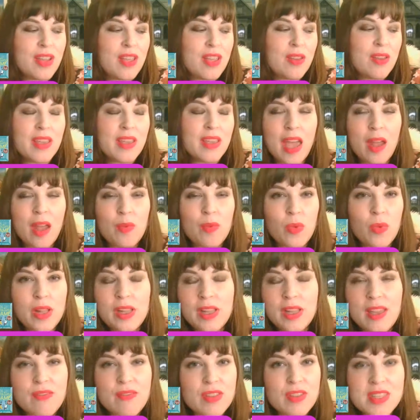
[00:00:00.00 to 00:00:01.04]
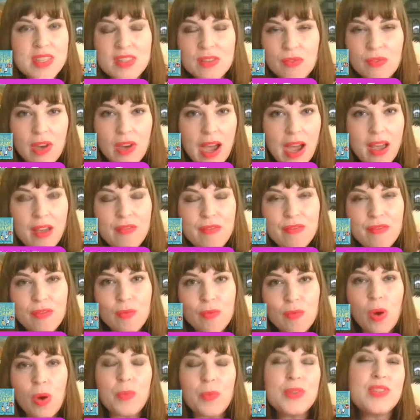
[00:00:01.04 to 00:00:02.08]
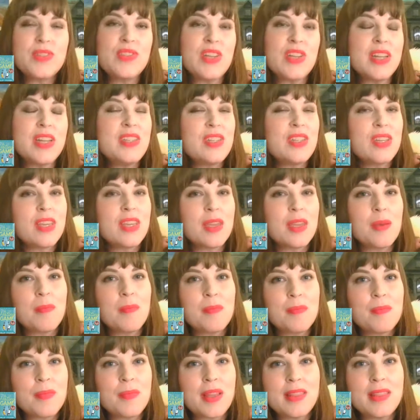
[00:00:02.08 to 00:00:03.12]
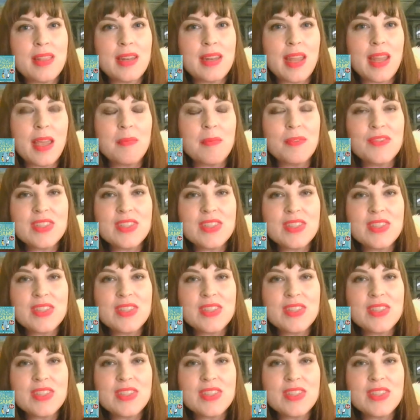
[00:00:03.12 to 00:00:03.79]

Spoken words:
can Will even survive what was done to him in the name of